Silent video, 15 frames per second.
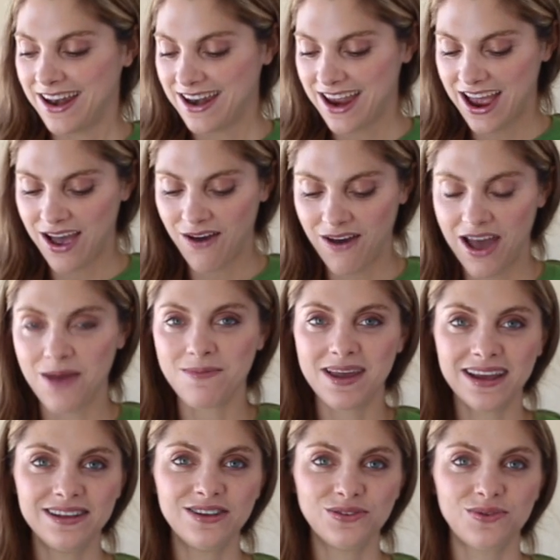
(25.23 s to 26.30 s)
Now, I
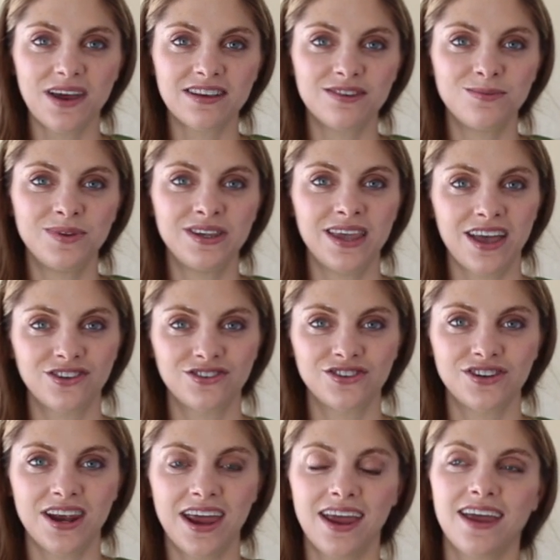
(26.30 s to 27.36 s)
made this recipe
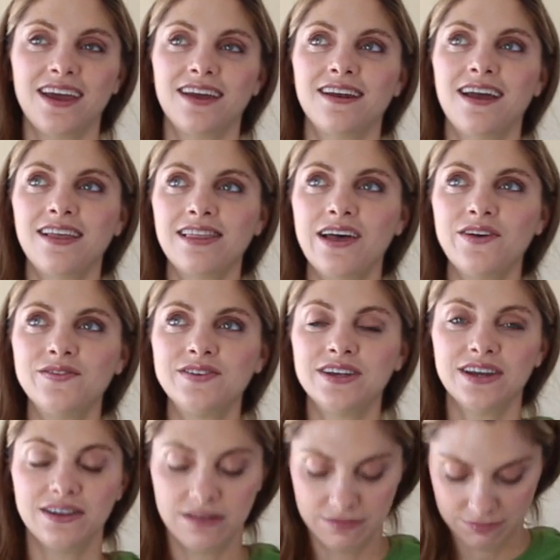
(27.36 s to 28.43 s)
yesterday and I loved
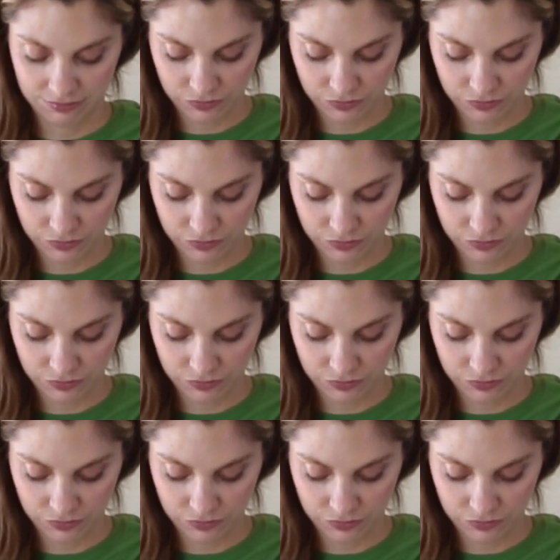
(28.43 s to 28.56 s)
it.